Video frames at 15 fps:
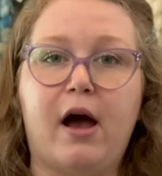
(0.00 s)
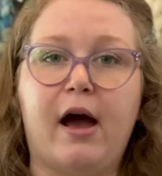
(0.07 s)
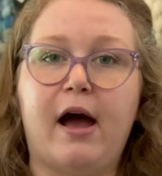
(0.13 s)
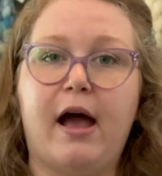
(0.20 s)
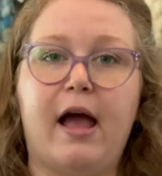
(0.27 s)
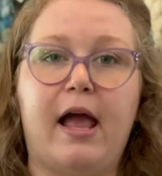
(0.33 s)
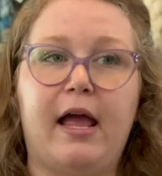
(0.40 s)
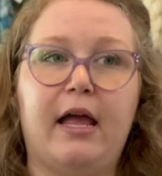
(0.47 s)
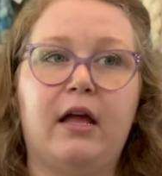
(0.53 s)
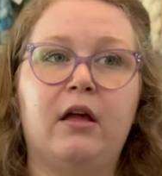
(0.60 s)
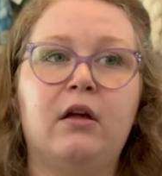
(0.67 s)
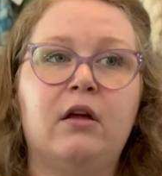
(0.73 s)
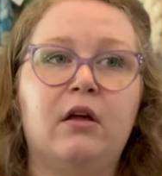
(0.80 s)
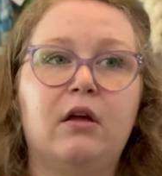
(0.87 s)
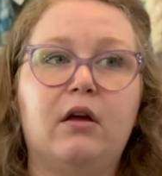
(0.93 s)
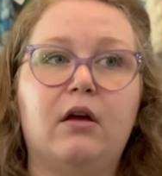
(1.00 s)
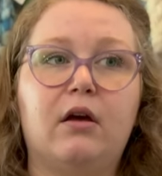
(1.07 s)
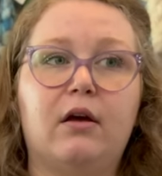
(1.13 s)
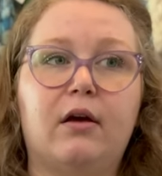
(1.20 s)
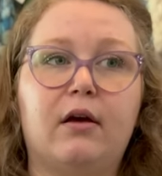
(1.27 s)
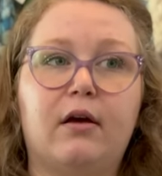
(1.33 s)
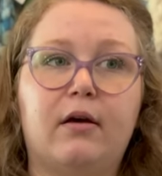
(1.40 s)
I,
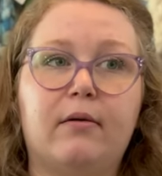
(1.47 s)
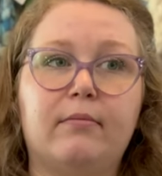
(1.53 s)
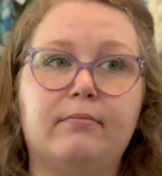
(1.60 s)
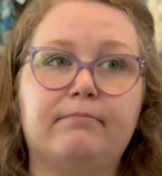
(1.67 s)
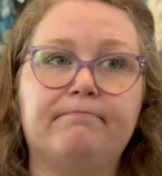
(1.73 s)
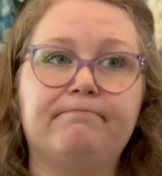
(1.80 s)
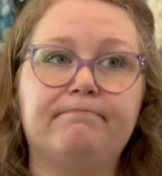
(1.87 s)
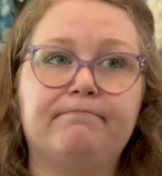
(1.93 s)
um,